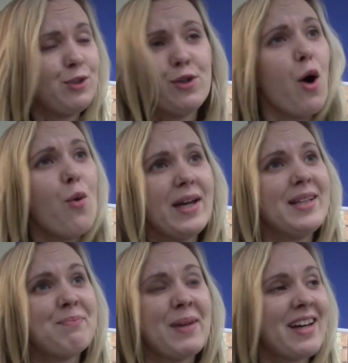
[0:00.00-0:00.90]
know
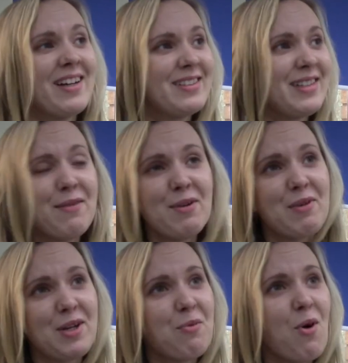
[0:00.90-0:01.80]
it, because even
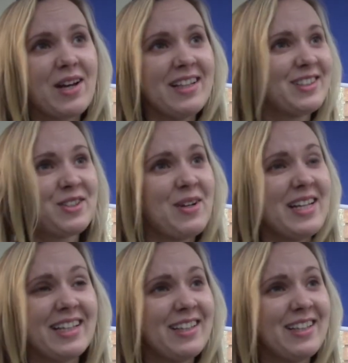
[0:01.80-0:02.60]
when you walk in the street